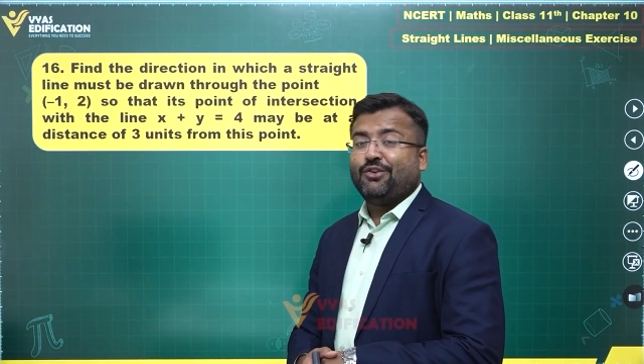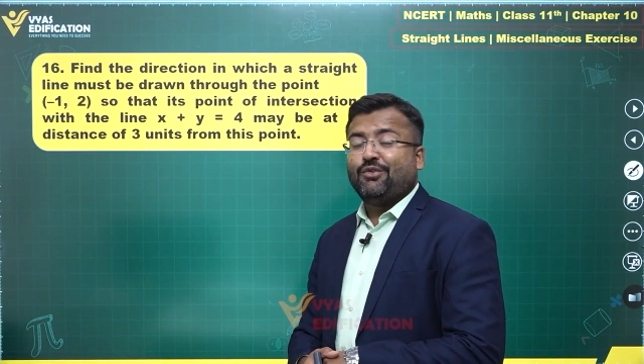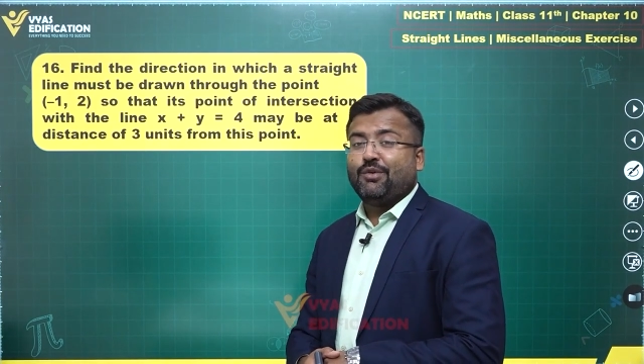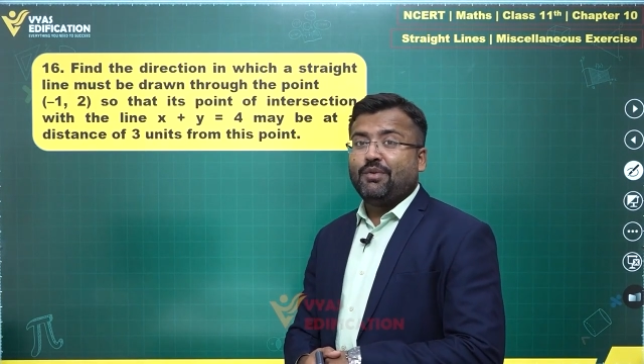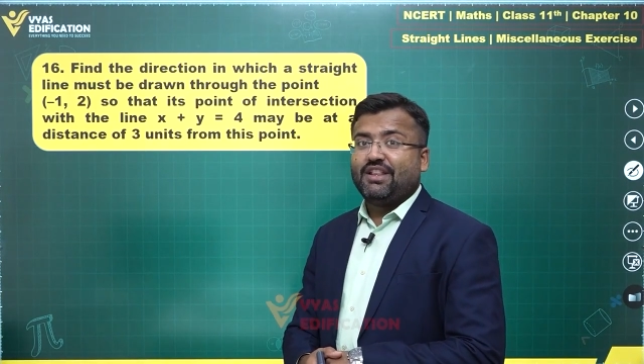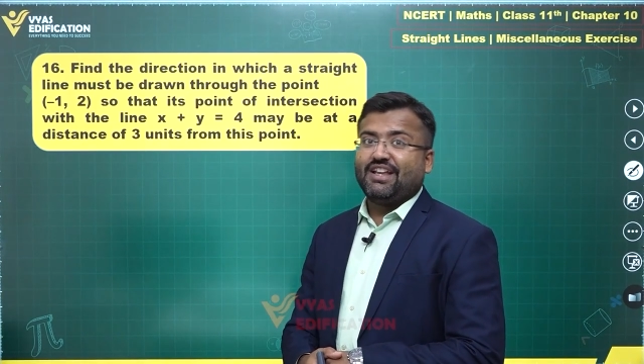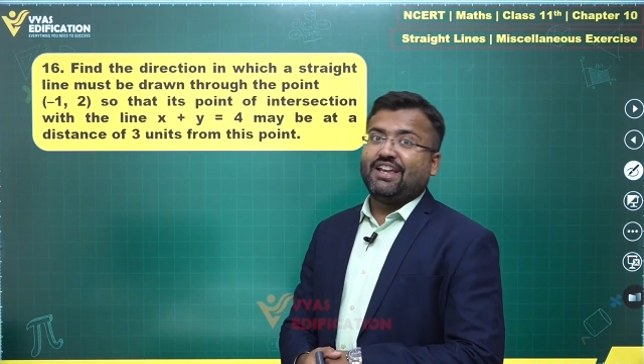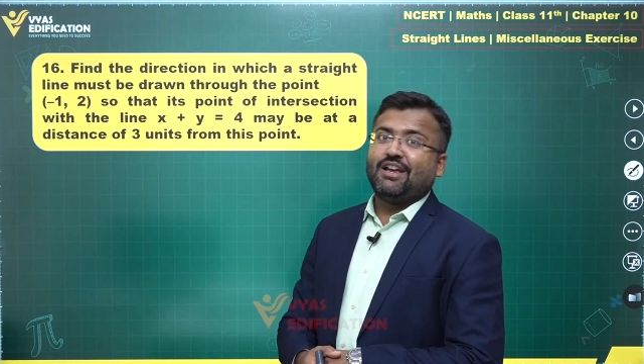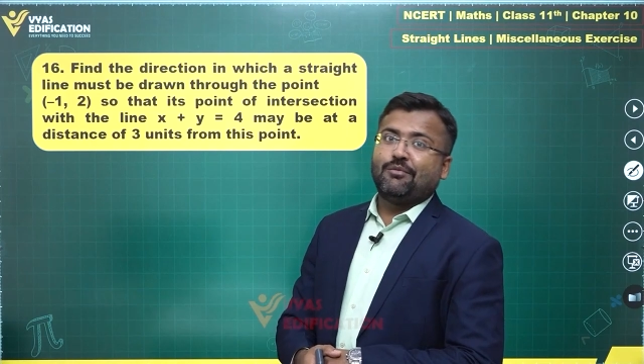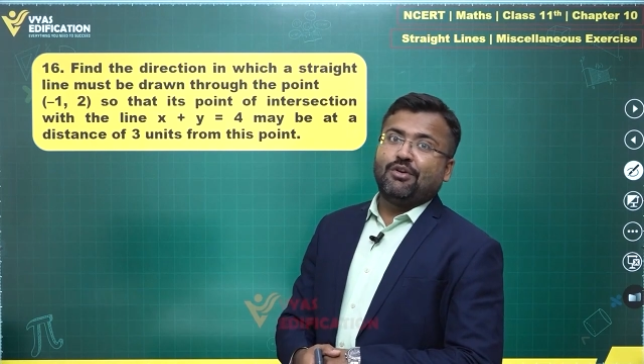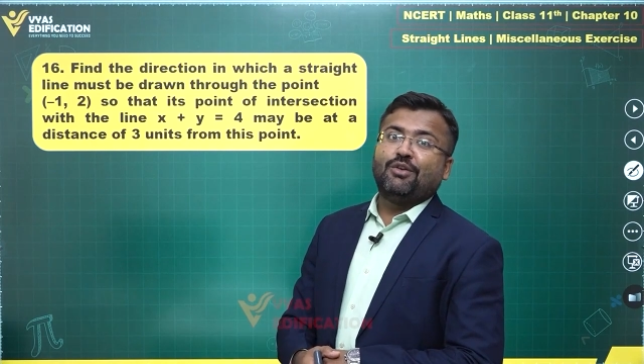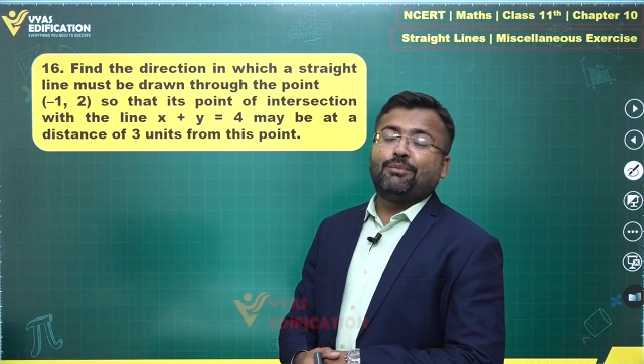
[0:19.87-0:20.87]
you would be thinking
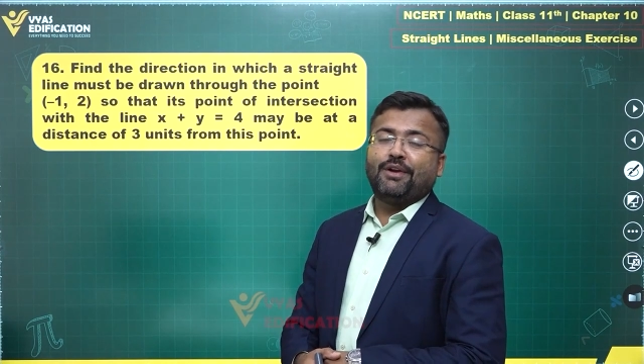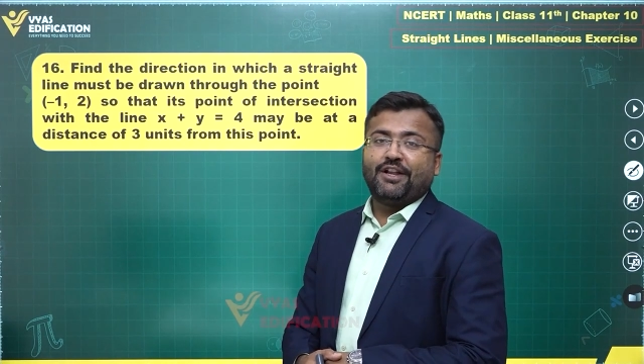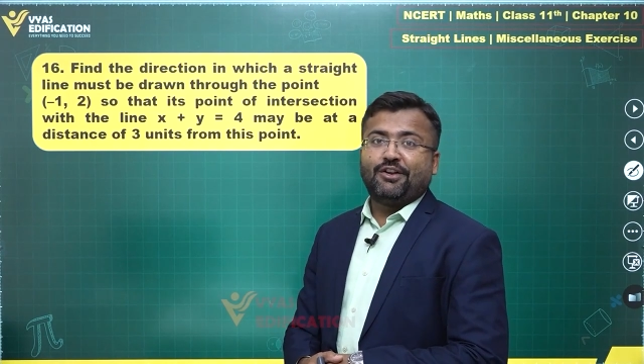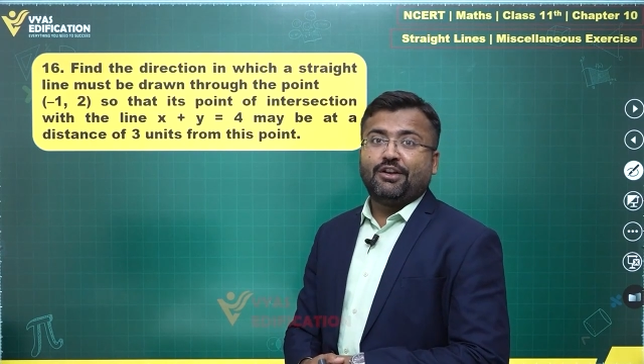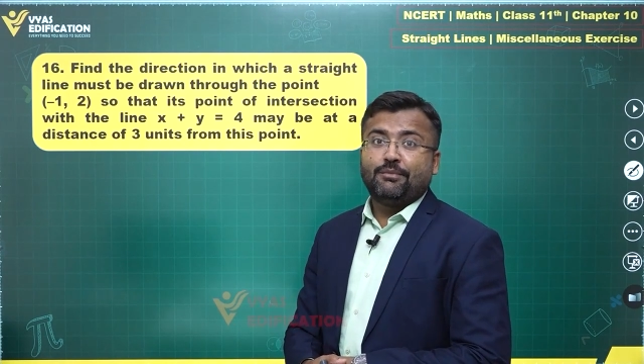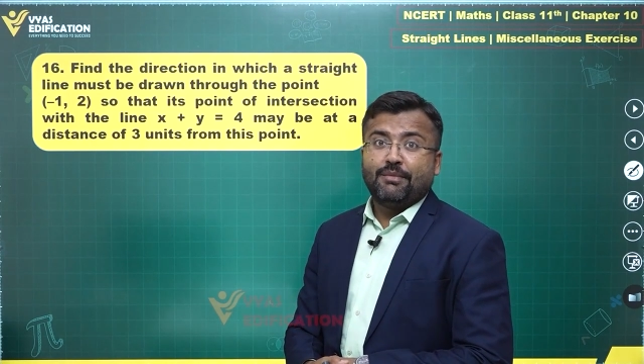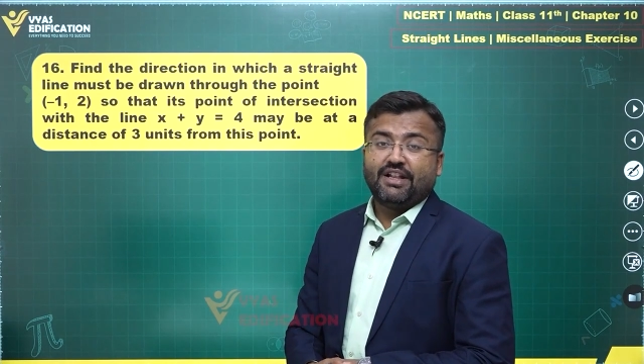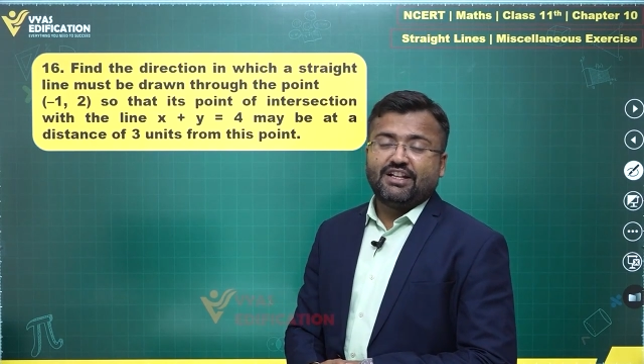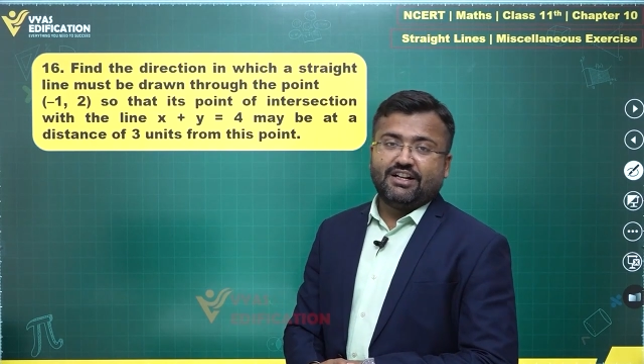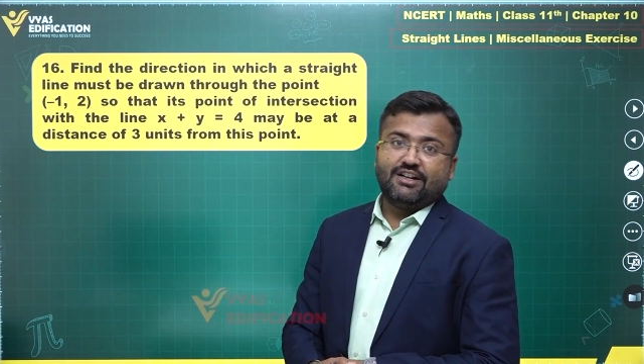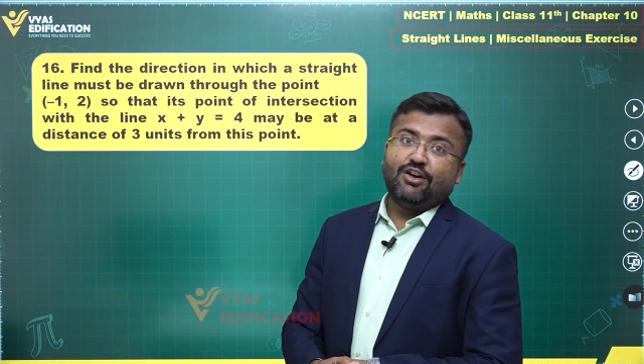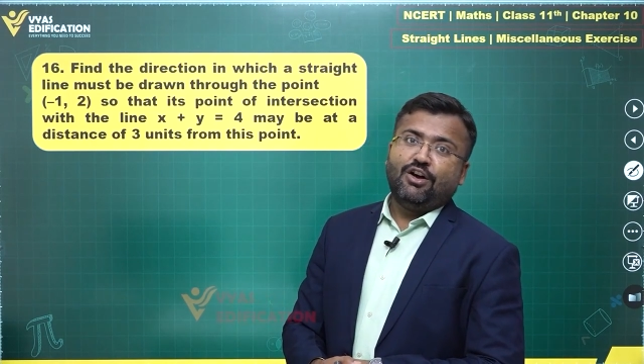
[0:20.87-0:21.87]
about a particular
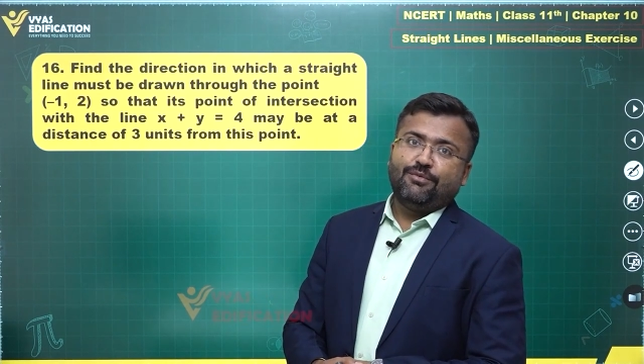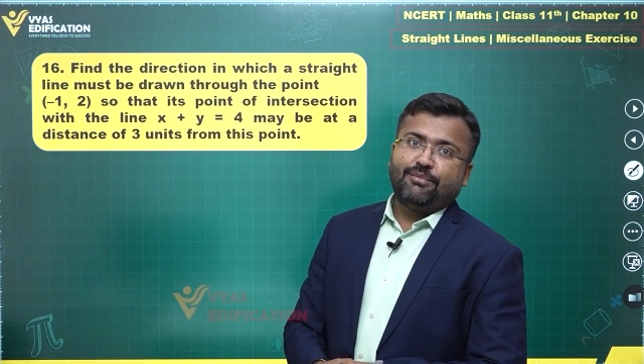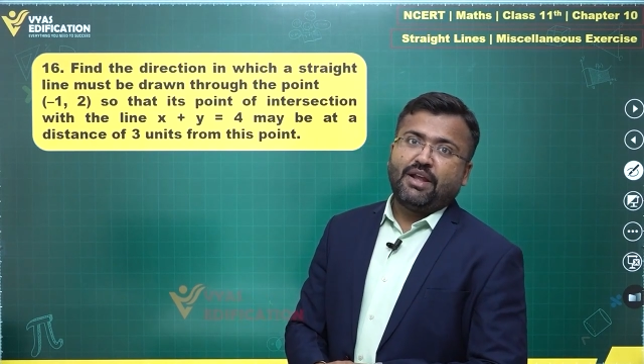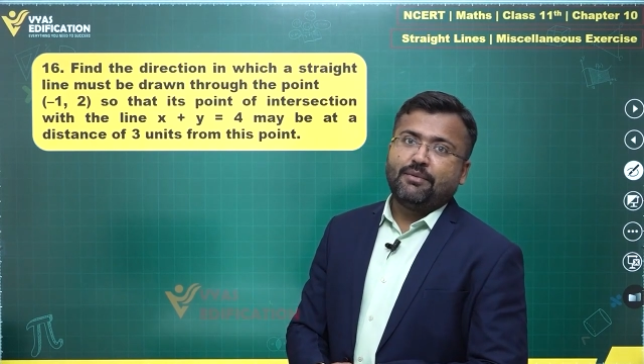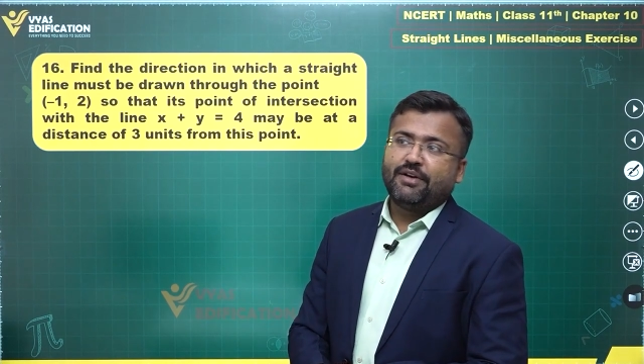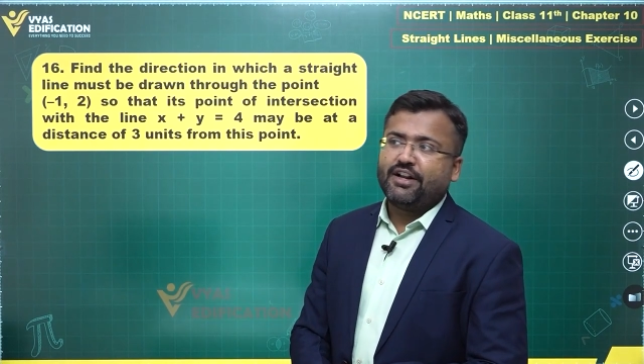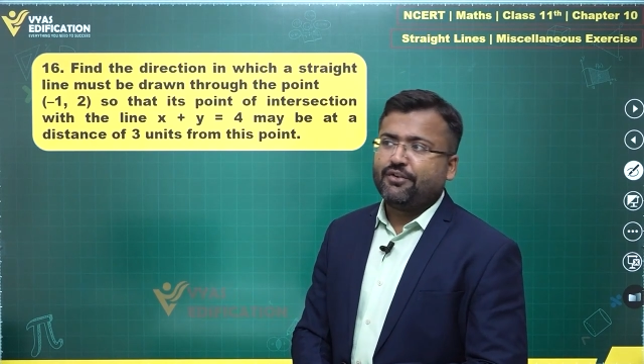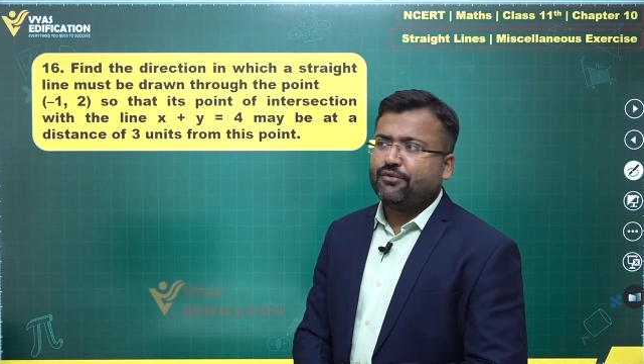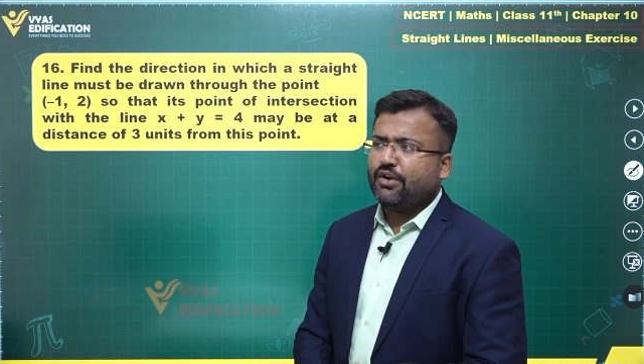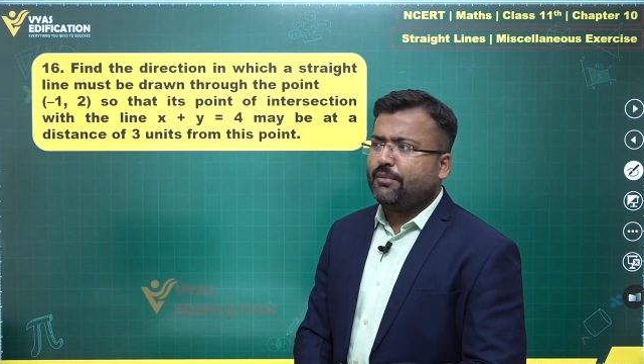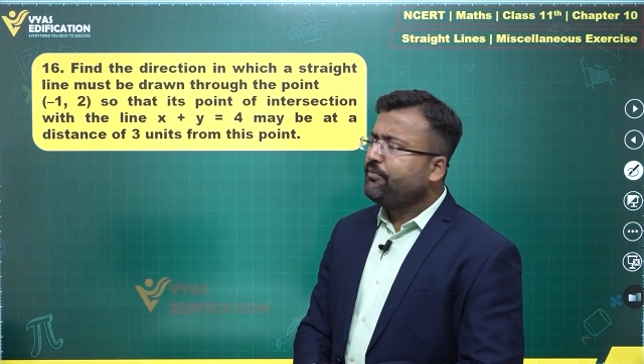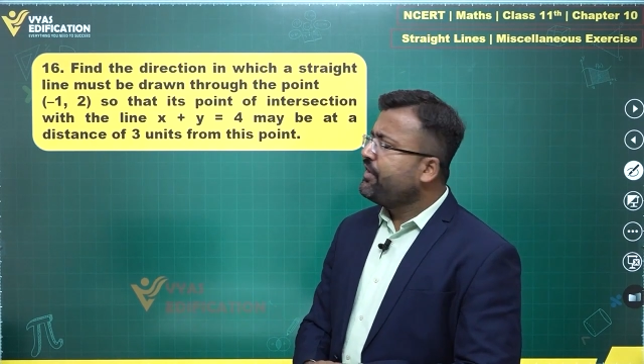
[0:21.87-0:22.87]
method of parametric
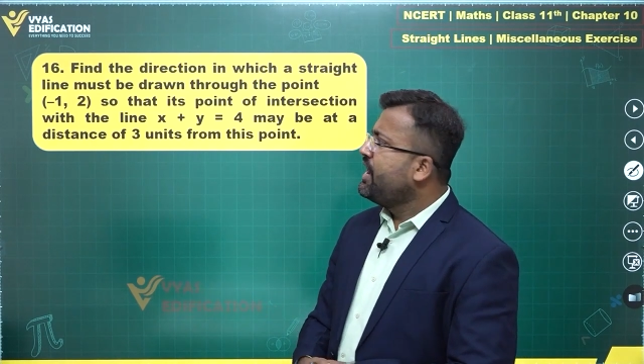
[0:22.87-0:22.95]
form